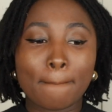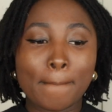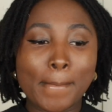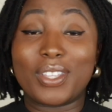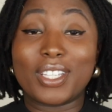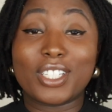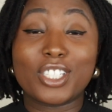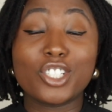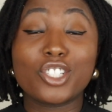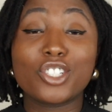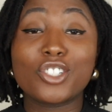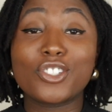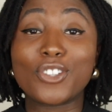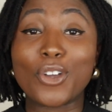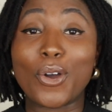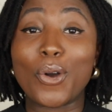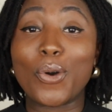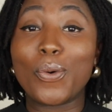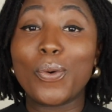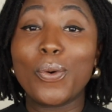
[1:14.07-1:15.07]
This is
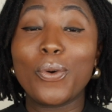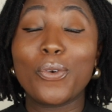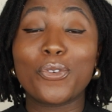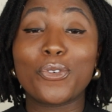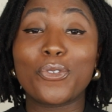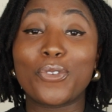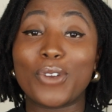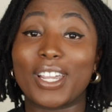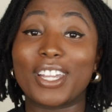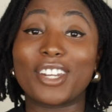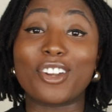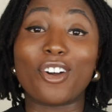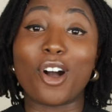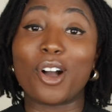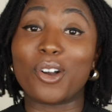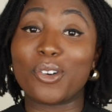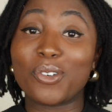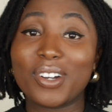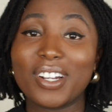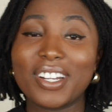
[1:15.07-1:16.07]
so friggin'
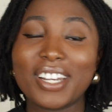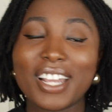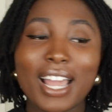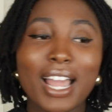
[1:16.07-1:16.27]
awkward.